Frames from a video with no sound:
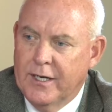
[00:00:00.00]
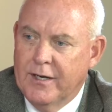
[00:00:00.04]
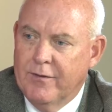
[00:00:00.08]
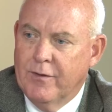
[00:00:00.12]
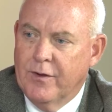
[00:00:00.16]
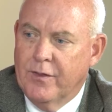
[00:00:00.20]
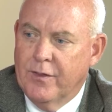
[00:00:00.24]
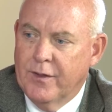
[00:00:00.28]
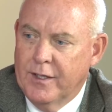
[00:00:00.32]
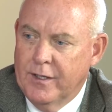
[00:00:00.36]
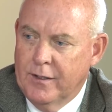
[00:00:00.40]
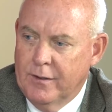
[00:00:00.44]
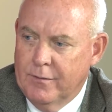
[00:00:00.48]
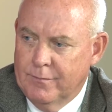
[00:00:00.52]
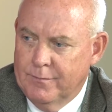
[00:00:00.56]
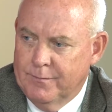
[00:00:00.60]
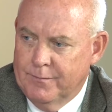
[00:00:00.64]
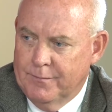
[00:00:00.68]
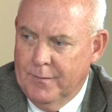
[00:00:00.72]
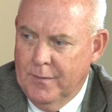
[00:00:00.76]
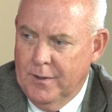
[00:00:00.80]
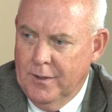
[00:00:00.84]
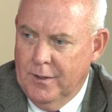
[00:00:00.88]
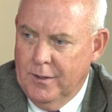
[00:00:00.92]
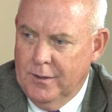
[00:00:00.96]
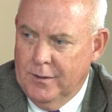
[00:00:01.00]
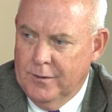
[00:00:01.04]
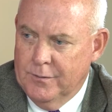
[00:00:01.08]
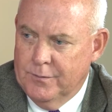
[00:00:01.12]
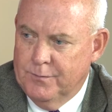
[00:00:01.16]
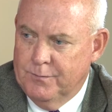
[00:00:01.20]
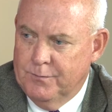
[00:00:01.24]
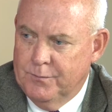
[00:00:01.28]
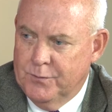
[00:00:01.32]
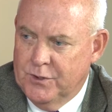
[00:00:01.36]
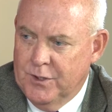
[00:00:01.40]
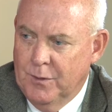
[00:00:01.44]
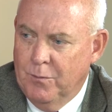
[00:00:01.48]
everything
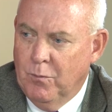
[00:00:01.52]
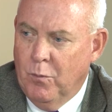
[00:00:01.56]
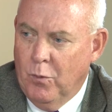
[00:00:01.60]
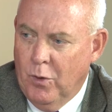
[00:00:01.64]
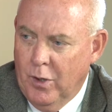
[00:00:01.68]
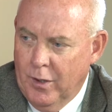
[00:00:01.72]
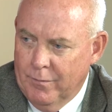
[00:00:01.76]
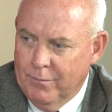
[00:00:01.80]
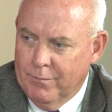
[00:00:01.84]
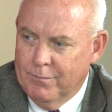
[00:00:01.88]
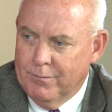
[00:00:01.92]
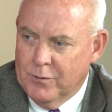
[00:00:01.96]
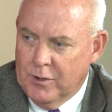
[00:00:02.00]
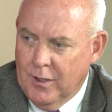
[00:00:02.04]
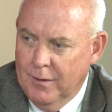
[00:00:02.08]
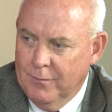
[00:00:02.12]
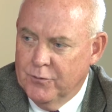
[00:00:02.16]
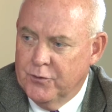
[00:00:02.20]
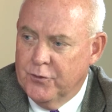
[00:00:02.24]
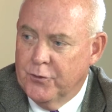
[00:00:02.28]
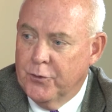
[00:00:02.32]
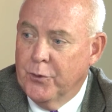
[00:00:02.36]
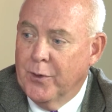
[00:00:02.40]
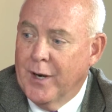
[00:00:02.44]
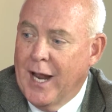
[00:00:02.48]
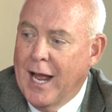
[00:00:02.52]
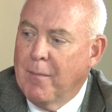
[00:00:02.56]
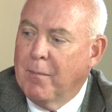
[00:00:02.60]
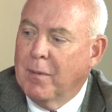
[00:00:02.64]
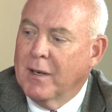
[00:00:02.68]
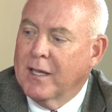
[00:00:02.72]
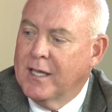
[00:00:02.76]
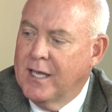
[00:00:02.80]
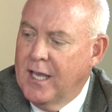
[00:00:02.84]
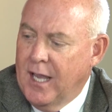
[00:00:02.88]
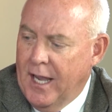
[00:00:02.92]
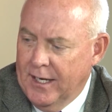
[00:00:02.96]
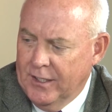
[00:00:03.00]
somewhat comes through an
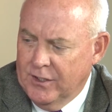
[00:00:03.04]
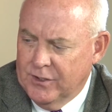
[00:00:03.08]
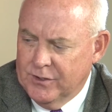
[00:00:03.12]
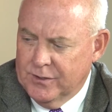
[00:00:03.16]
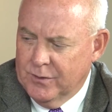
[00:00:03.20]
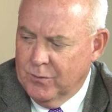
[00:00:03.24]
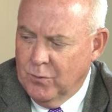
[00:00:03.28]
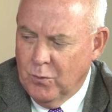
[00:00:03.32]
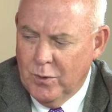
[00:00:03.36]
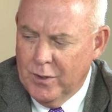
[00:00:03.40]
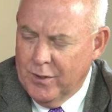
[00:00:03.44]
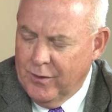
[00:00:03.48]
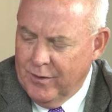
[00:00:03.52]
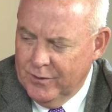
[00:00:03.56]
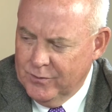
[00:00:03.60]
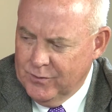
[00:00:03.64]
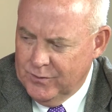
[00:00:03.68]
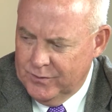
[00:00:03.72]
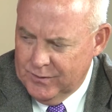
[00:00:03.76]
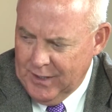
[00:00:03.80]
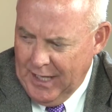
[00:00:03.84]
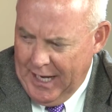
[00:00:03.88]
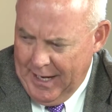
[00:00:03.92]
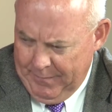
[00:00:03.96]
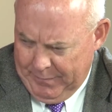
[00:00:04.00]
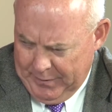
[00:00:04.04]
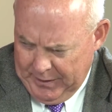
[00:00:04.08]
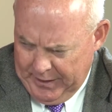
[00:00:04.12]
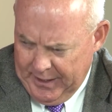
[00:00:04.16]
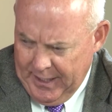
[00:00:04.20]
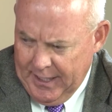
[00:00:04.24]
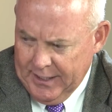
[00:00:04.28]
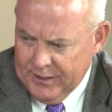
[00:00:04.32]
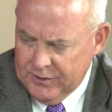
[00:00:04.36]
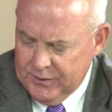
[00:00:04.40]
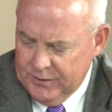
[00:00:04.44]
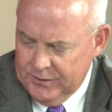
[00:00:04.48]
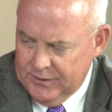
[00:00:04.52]
application. What are those
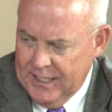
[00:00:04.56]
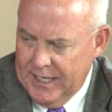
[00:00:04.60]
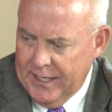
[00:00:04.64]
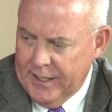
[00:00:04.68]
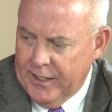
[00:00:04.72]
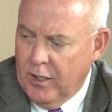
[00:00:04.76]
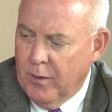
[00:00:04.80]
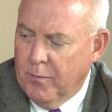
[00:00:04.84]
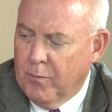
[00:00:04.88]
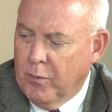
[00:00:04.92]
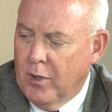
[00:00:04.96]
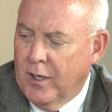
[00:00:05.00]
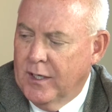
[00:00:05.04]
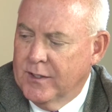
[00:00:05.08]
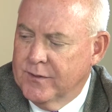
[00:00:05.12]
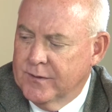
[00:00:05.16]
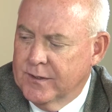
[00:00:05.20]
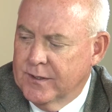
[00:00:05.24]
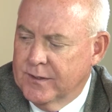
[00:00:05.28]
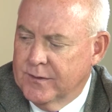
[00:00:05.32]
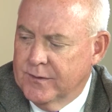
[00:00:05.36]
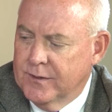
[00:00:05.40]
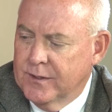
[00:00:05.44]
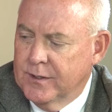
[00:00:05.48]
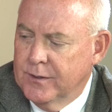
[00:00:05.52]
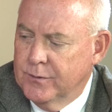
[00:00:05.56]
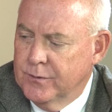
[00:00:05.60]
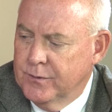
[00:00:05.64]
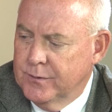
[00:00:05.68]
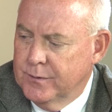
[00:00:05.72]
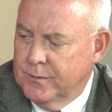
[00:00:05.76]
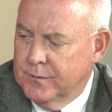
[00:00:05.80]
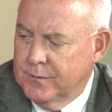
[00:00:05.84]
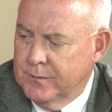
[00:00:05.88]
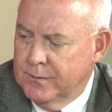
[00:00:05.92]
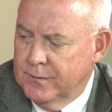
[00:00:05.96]
applications? How do y'all process those?